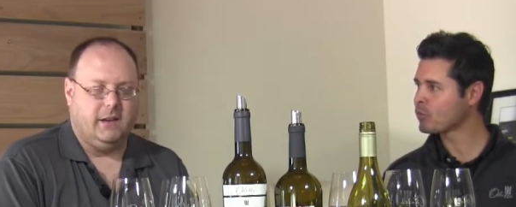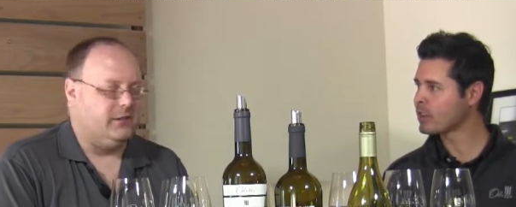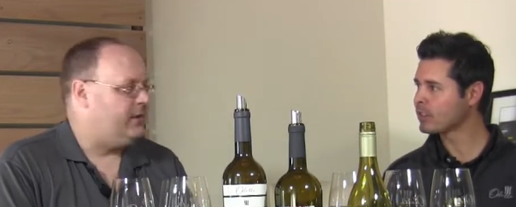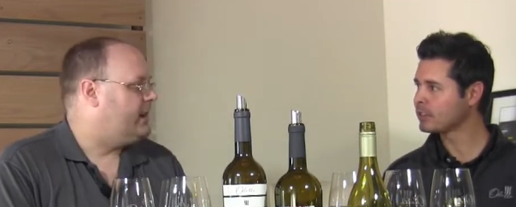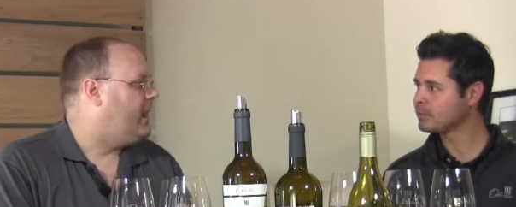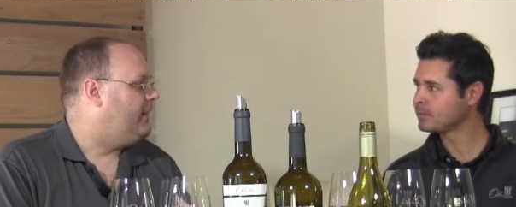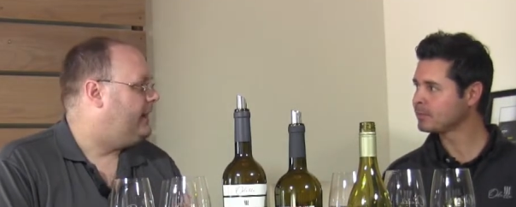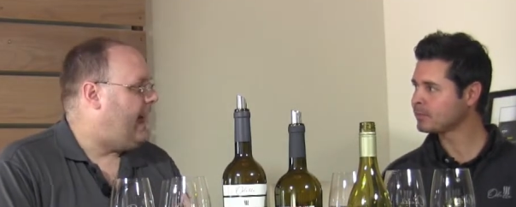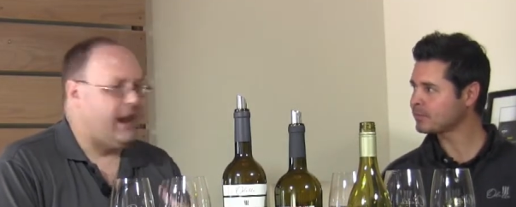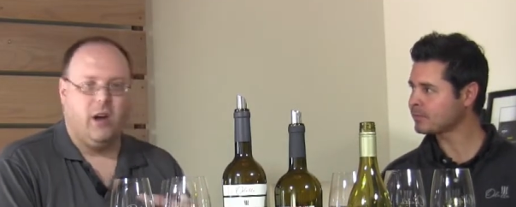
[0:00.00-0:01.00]
Speaker 1: don't drink
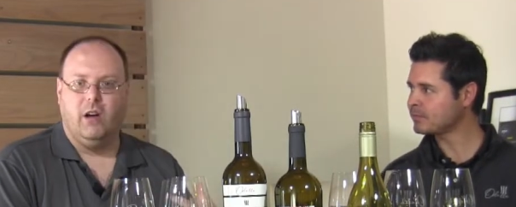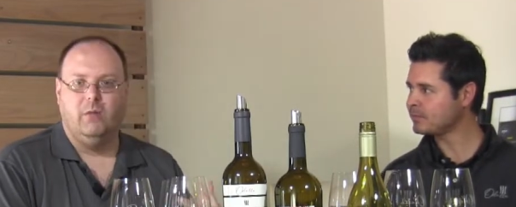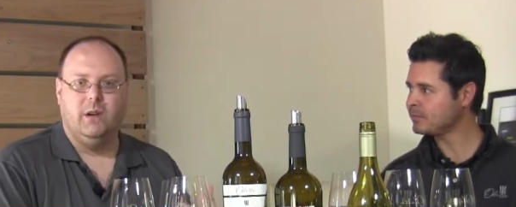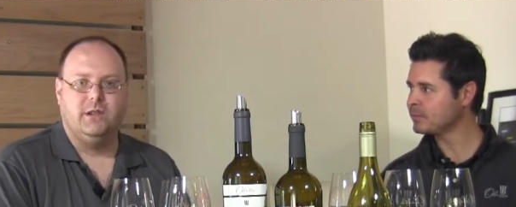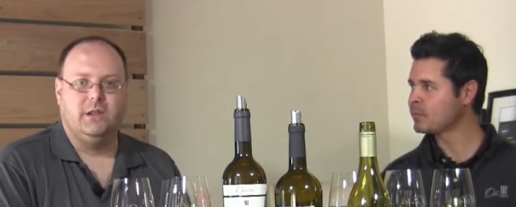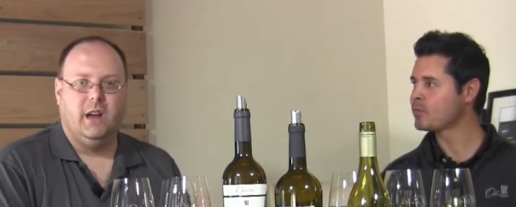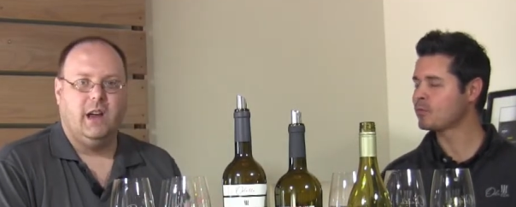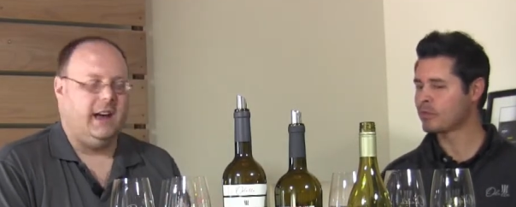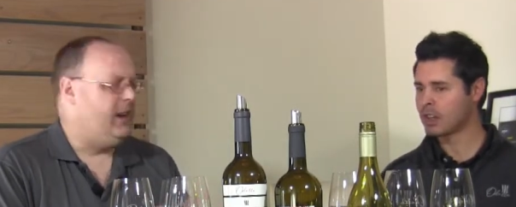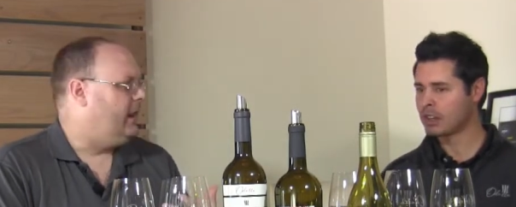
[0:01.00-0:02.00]
coffee at all, which
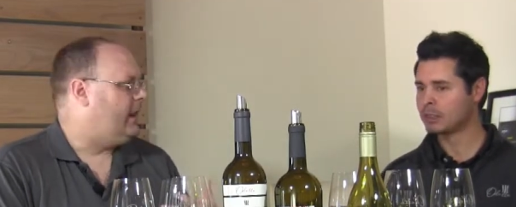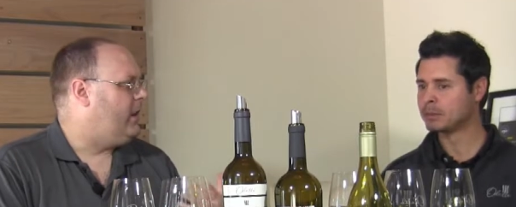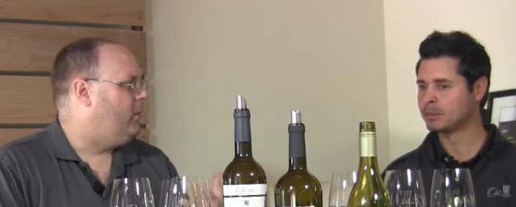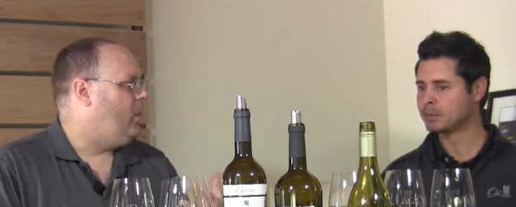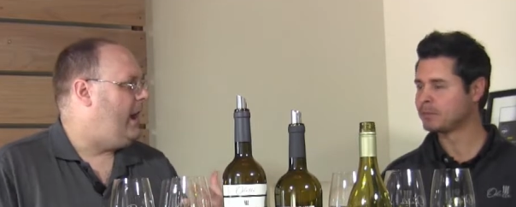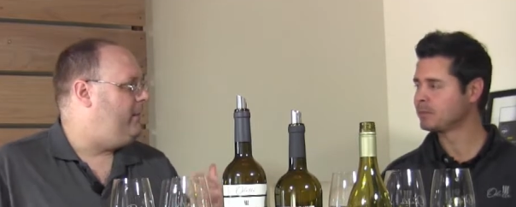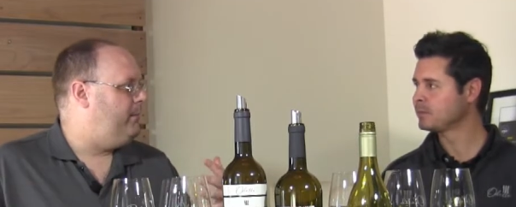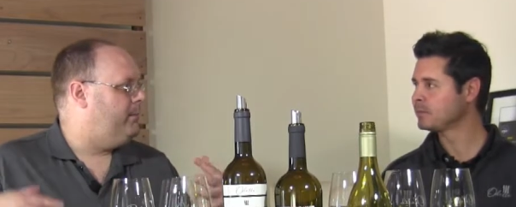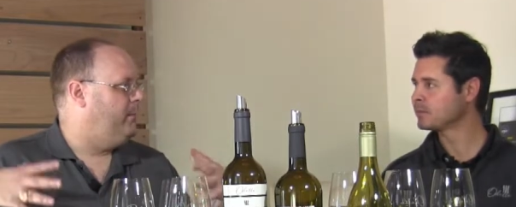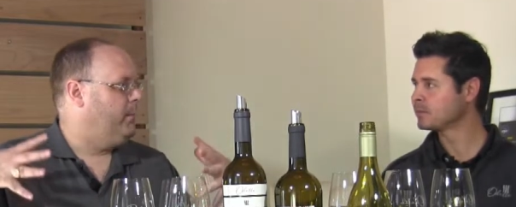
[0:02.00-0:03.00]
I know like
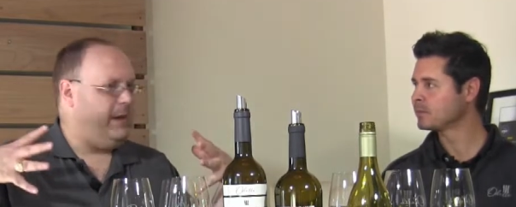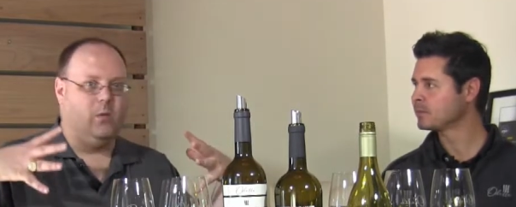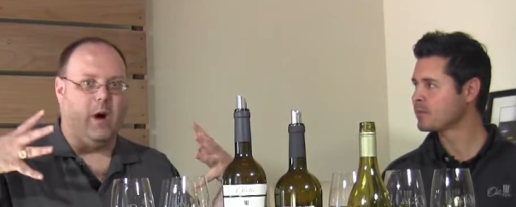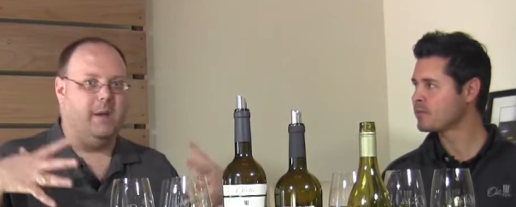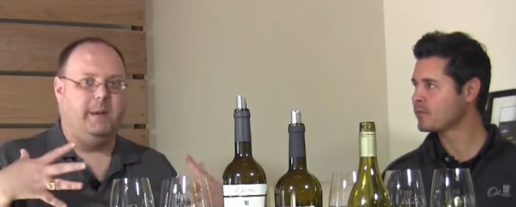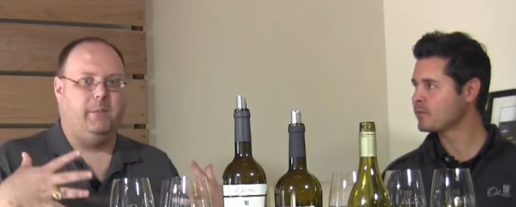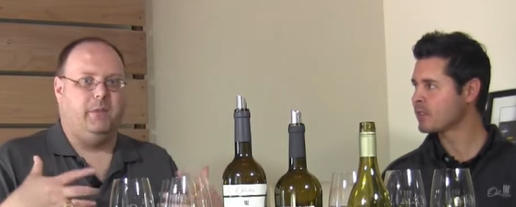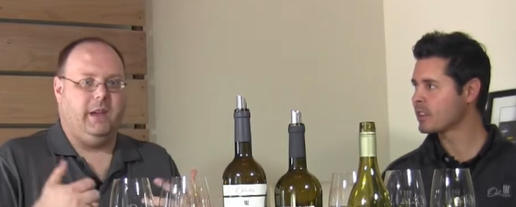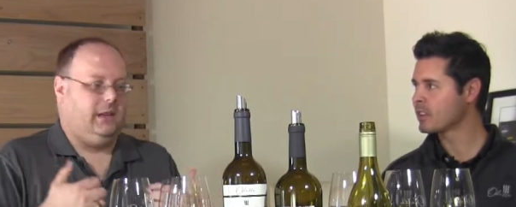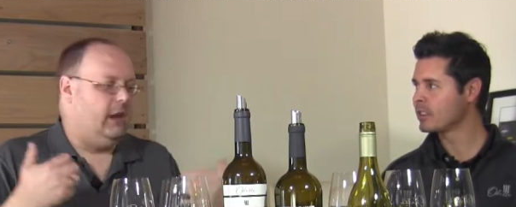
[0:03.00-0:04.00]
big wine
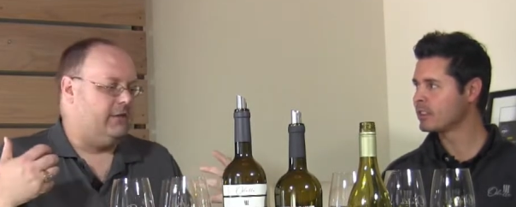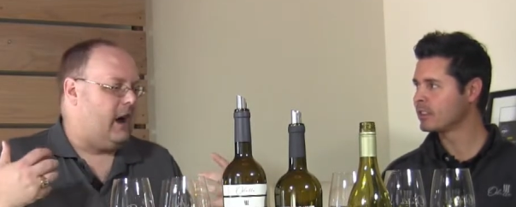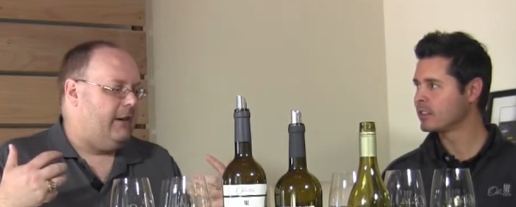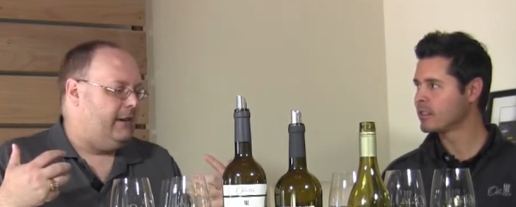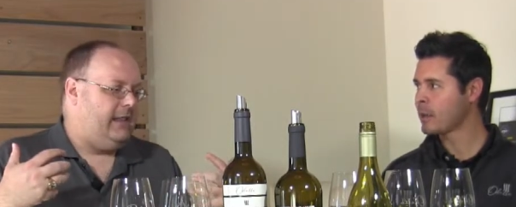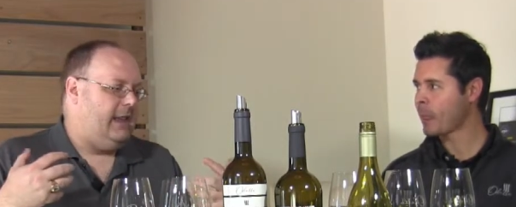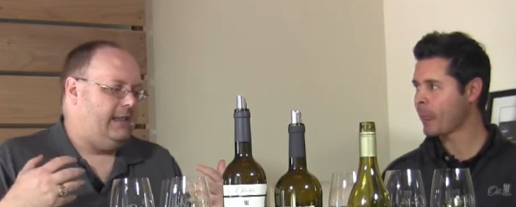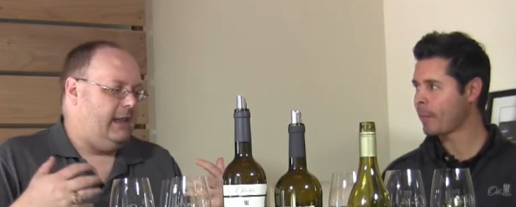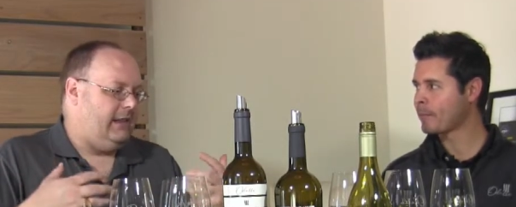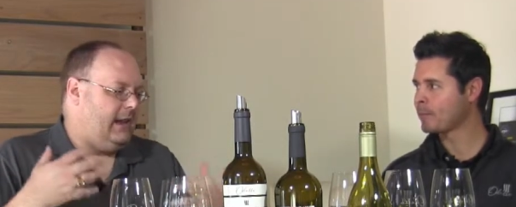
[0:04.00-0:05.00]
people, they love coffee and
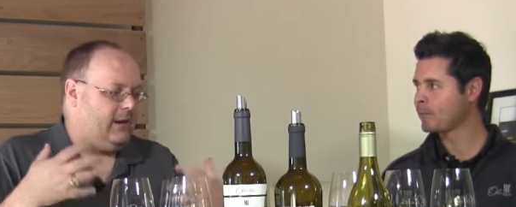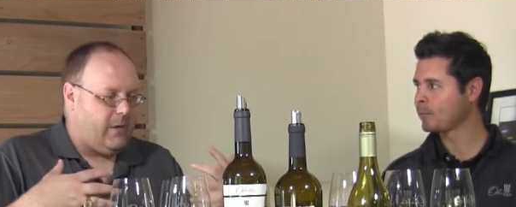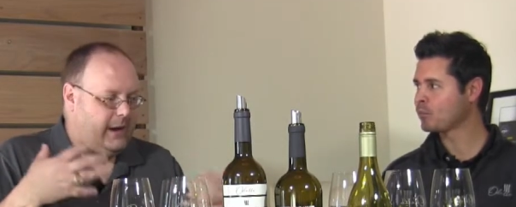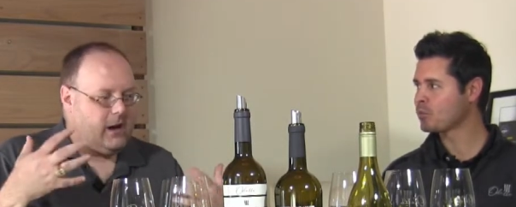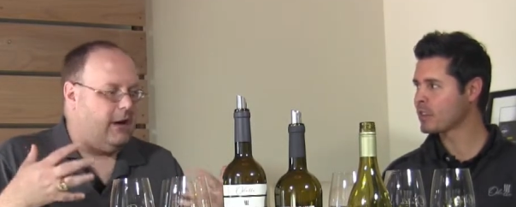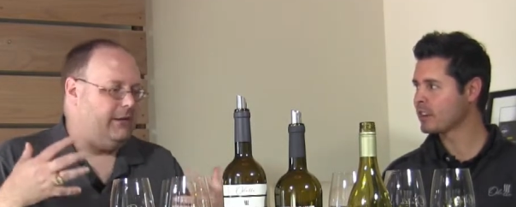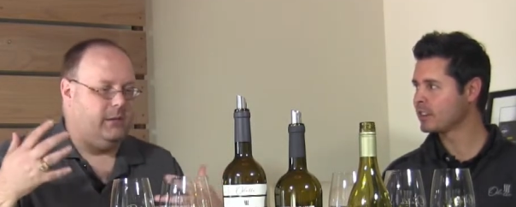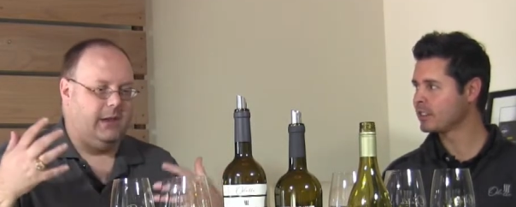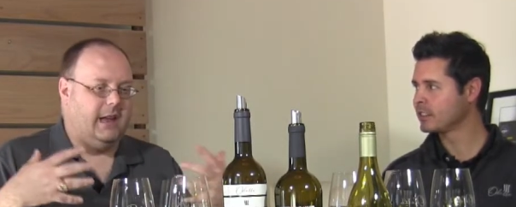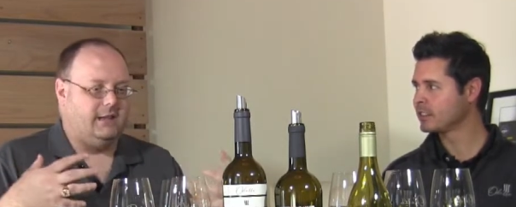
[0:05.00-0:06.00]
they equate coffee
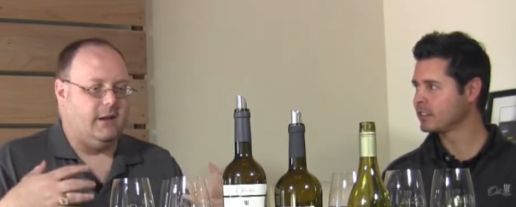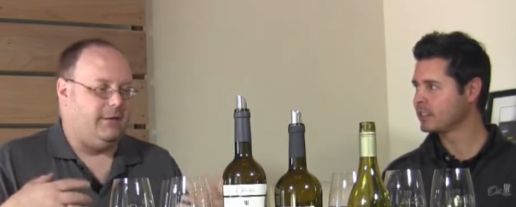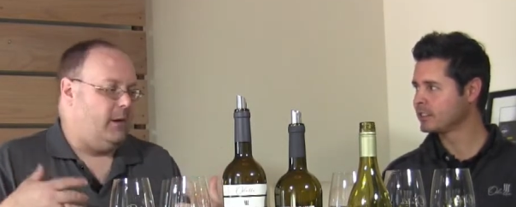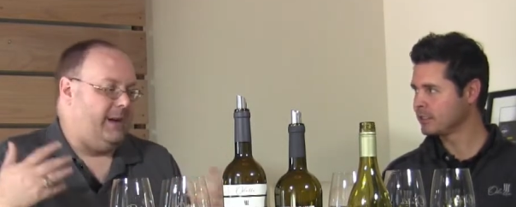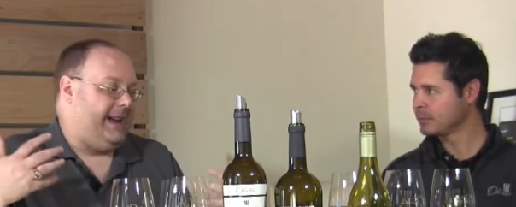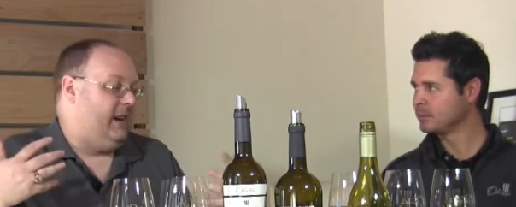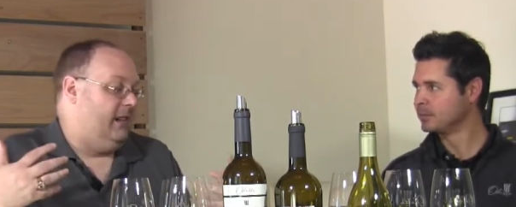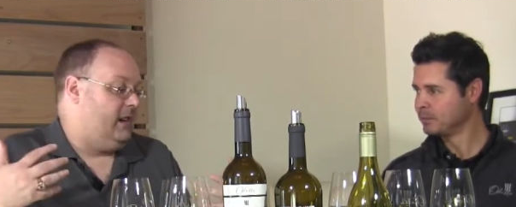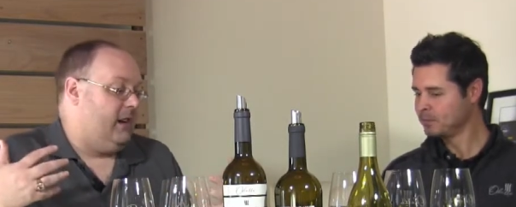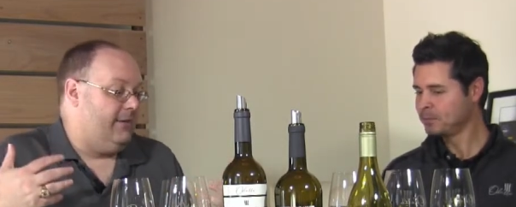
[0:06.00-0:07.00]
with a lot of stuff. And I'm like, I don't
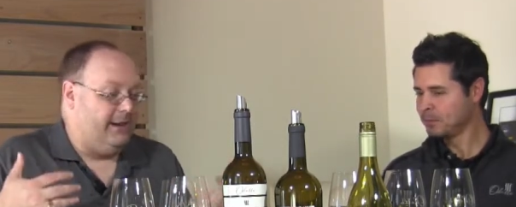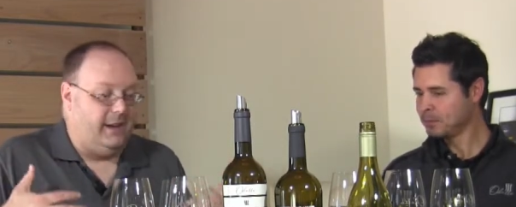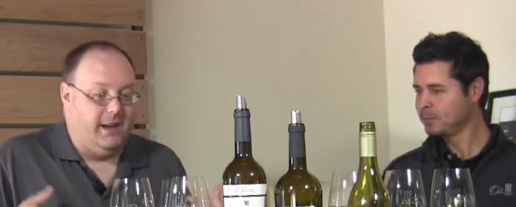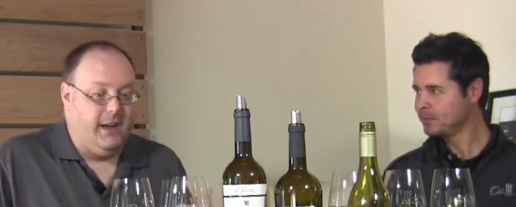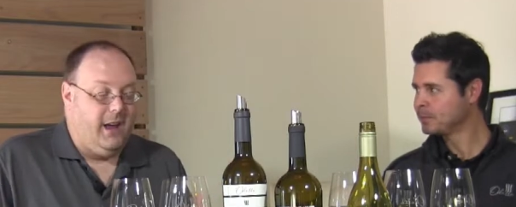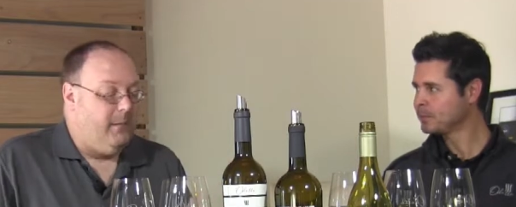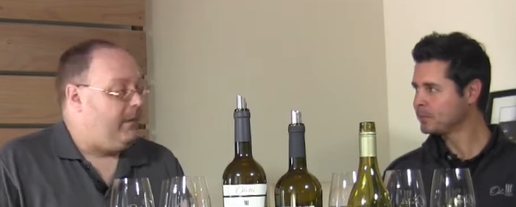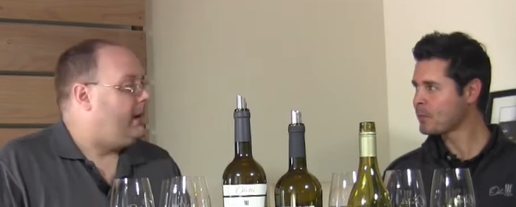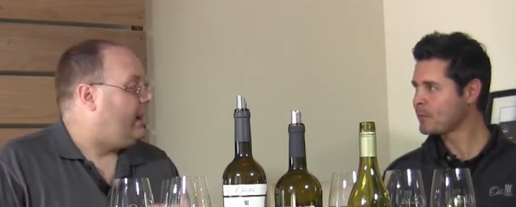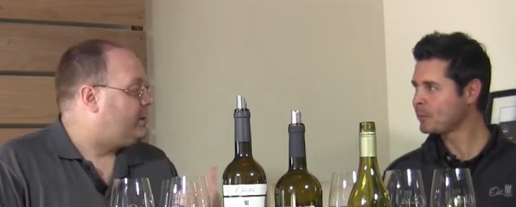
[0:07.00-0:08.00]
like coffee,
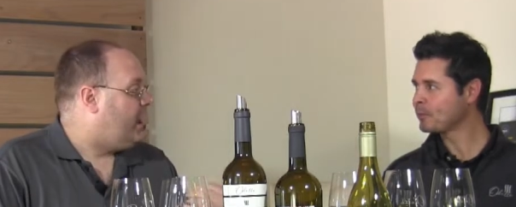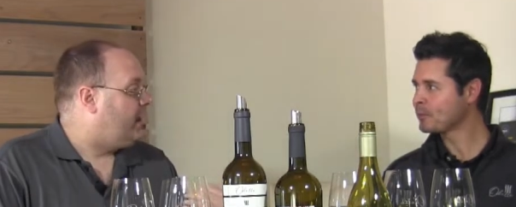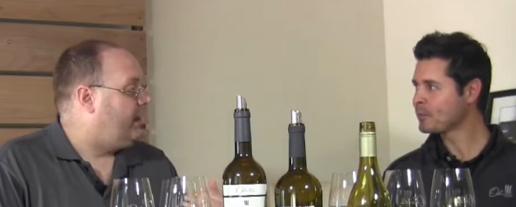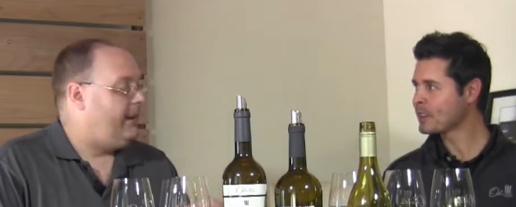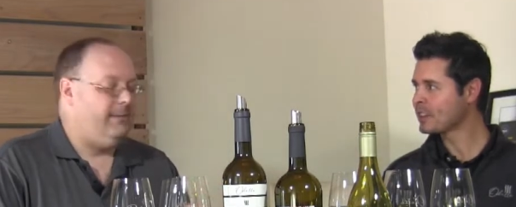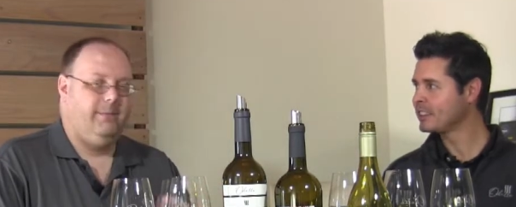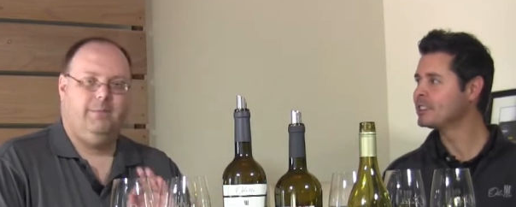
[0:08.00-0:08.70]
but hot chocolate,